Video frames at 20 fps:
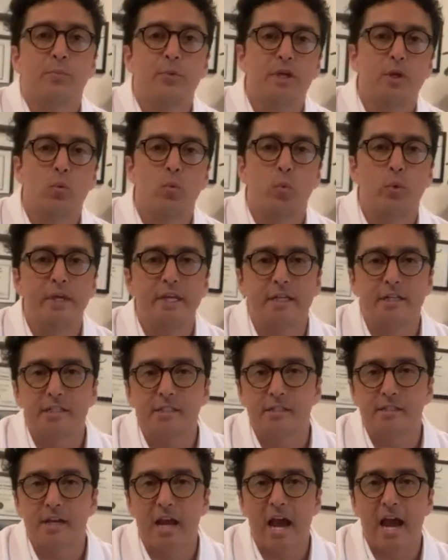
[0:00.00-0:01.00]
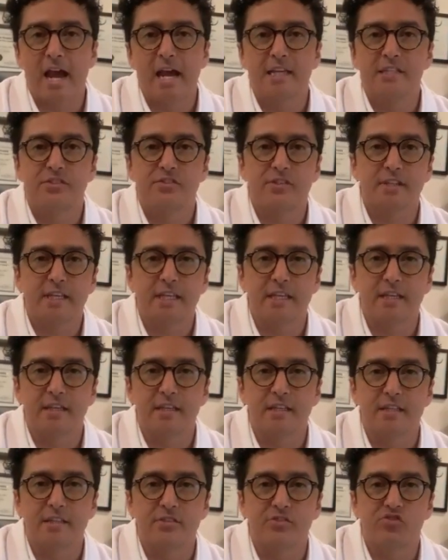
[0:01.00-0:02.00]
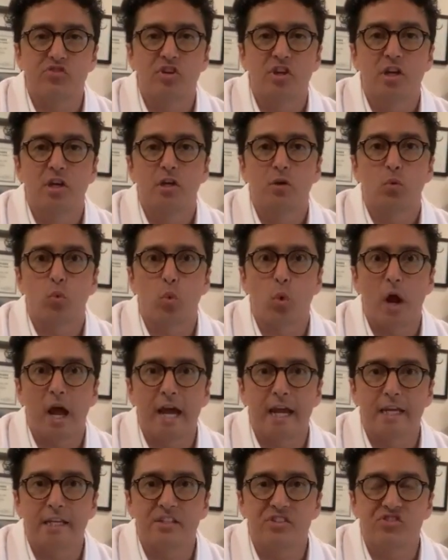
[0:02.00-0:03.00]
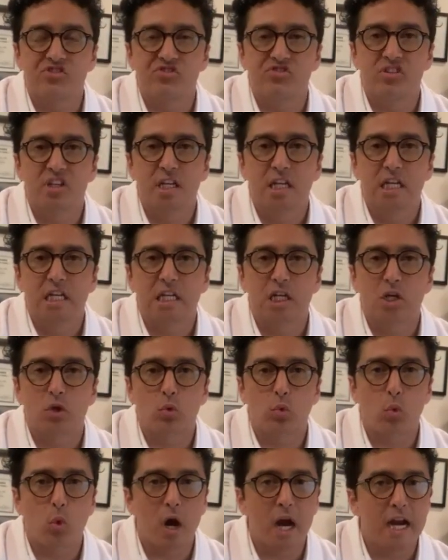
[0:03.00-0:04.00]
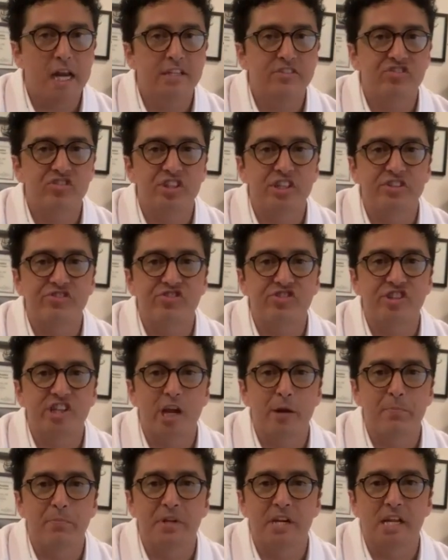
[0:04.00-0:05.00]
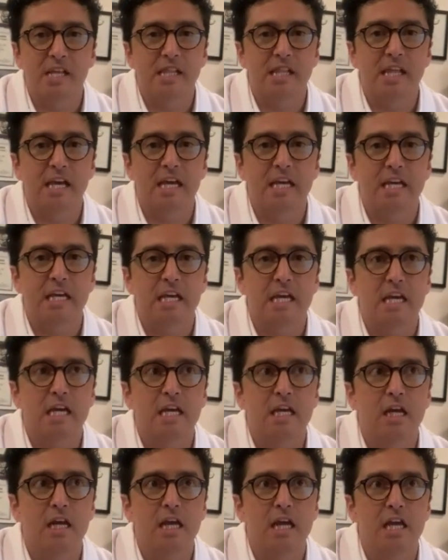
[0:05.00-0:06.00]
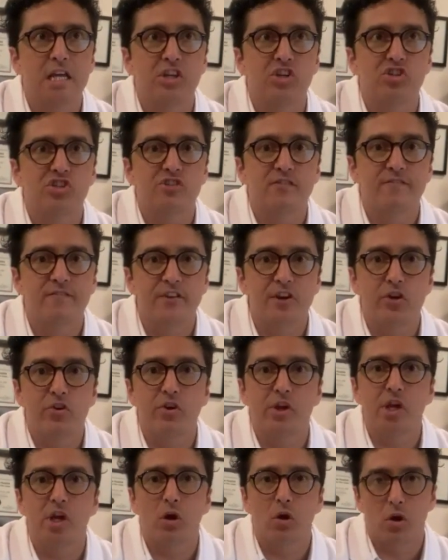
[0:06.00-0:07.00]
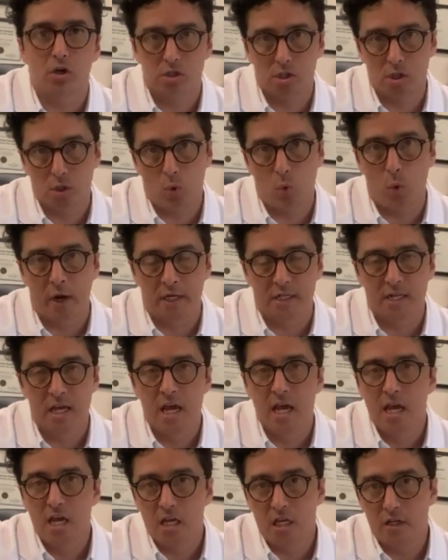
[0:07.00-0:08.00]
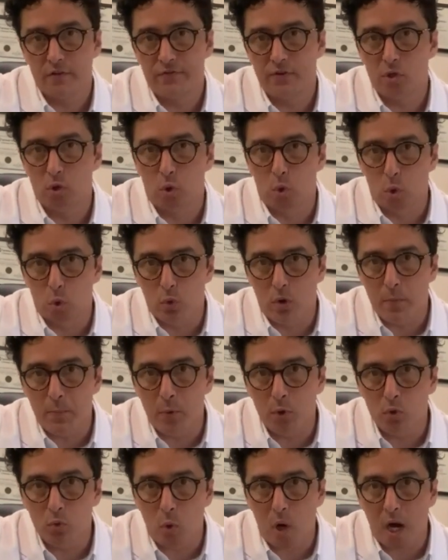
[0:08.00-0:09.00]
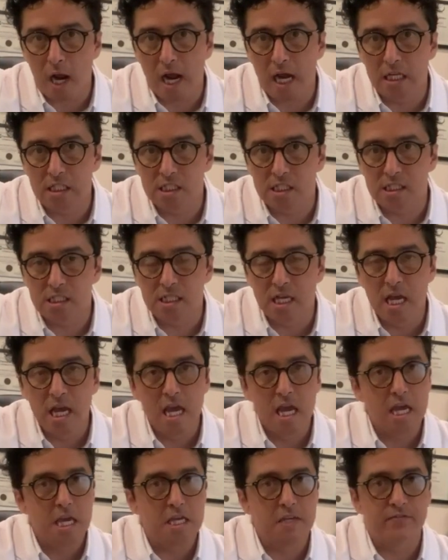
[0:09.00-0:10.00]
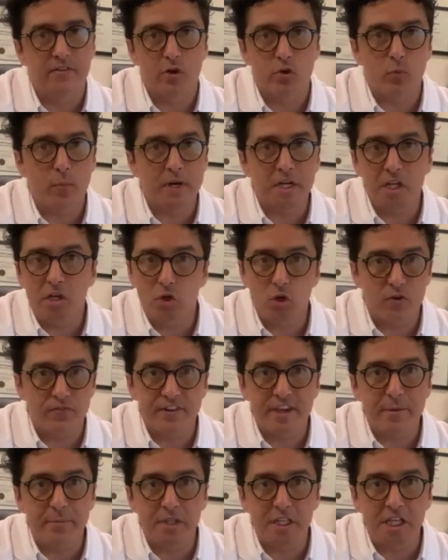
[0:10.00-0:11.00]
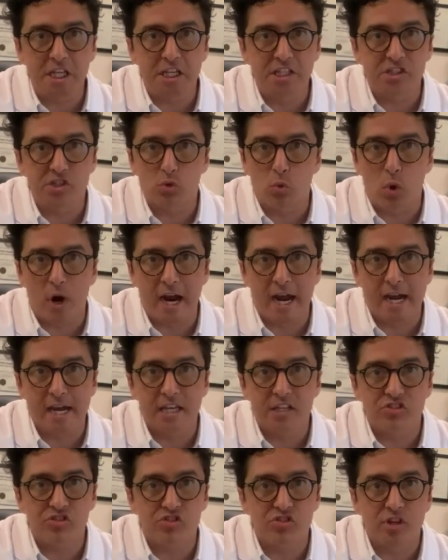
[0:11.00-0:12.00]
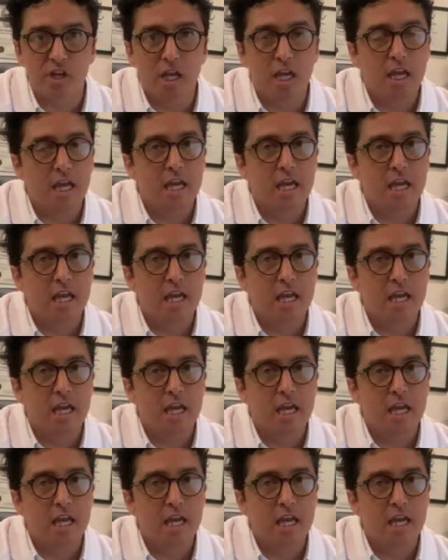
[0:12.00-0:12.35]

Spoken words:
big weakness, guys, is rice. Rice is something like, it's very hard to quit. If you grew up on rice, if everybody in your family eats rice,